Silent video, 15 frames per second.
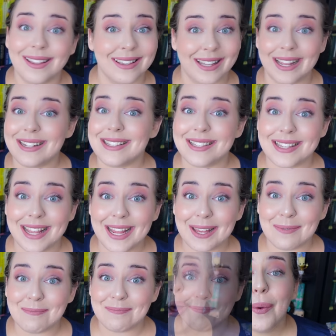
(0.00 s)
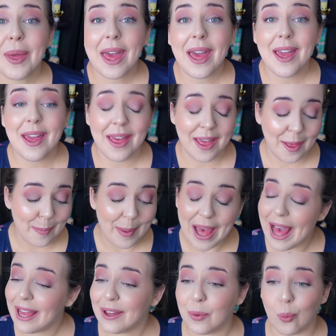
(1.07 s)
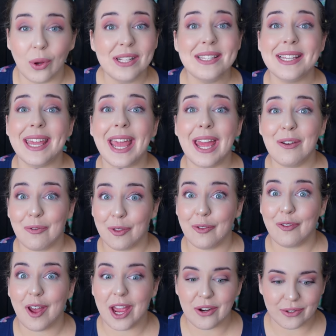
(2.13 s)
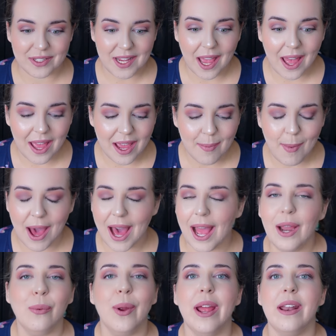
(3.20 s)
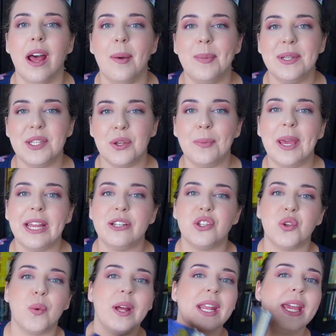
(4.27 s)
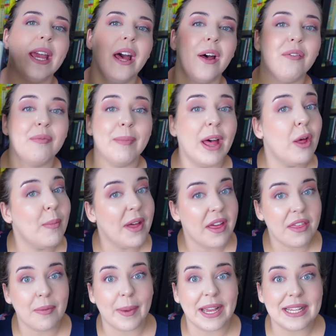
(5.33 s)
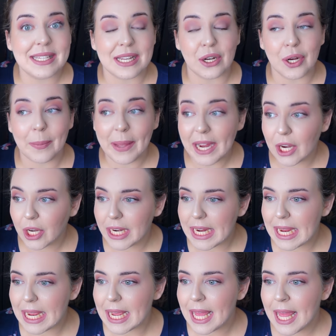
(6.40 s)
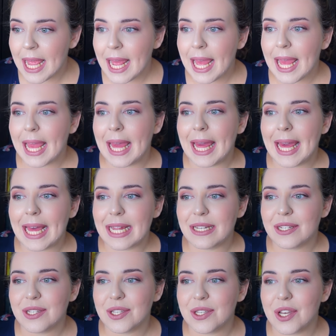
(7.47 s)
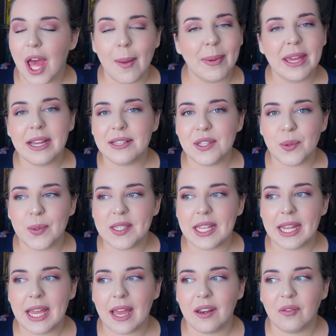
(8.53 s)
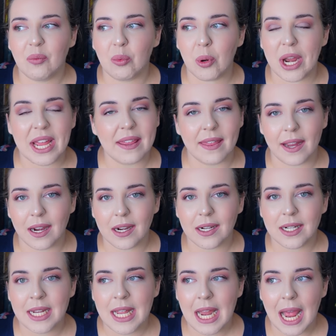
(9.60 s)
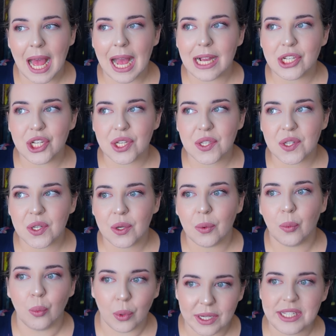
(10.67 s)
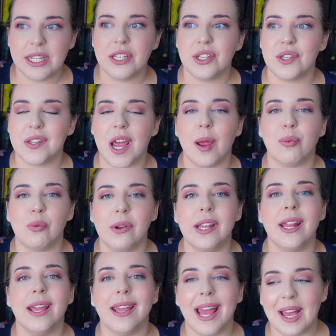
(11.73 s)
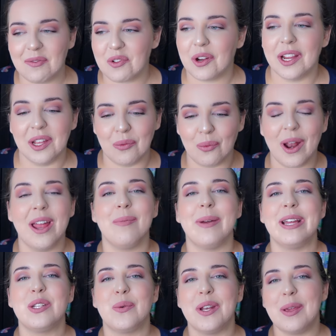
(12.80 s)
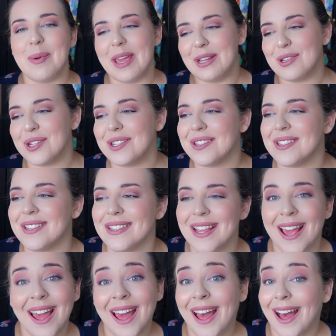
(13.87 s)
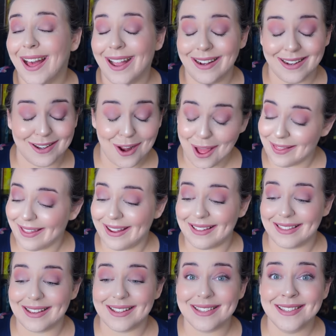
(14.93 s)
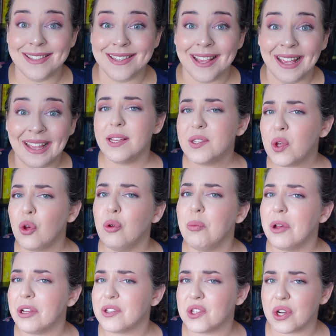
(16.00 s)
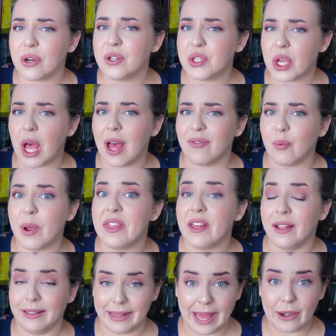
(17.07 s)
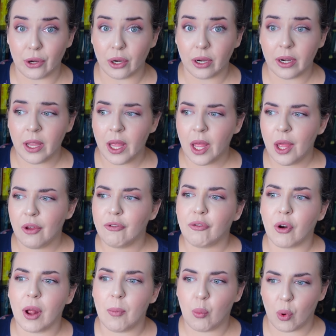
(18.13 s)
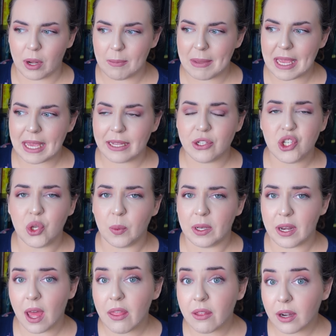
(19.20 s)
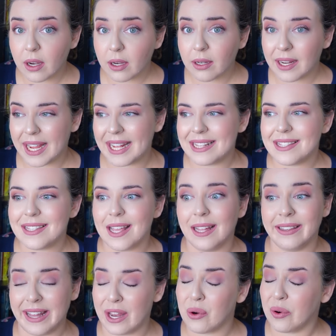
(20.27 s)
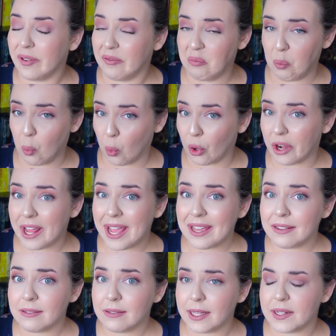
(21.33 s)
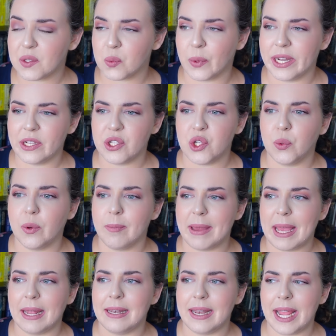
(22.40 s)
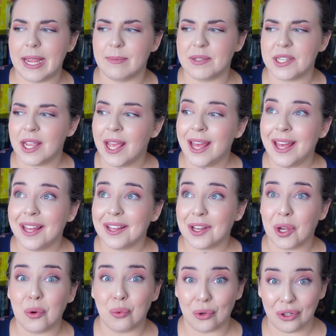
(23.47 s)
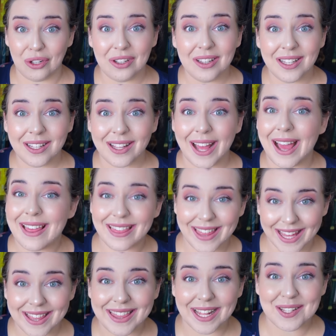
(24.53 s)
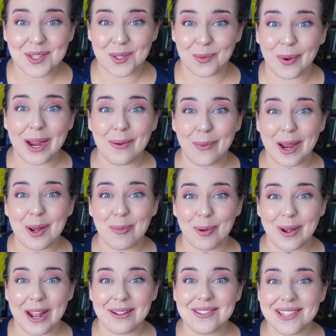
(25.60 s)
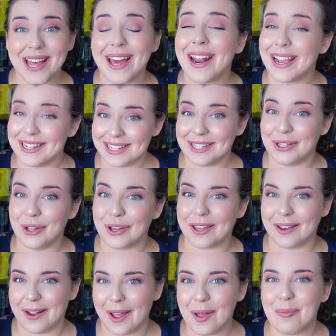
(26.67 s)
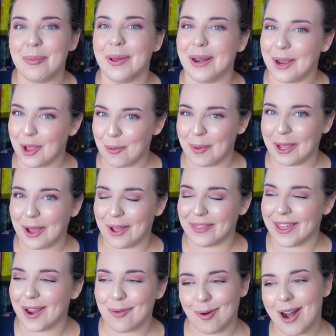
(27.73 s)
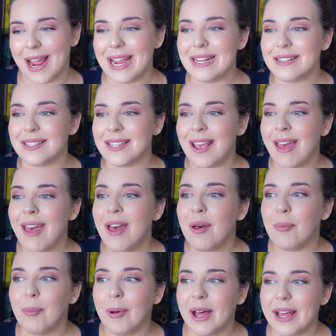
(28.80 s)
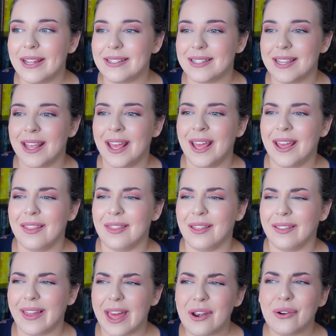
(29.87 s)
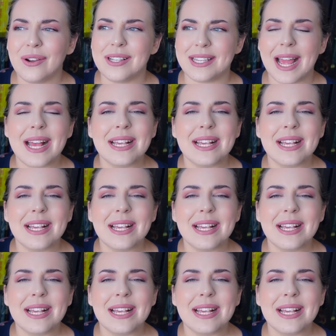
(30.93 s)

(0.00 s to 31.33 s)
Let's see. Okay, back once again for the final time. I read up until page 20 of Melmoth by Sarah Perry, and not because there was any kind of break there. I just wanted to stop reading after I had read my 20 pages. I did not like this. This whole book starts off with a letter from one man to another. It's a letter of warning. It's written to a man named Karel. I think that's the right way to pronounce that. I did look it up, but I hope I got that right. But the letter is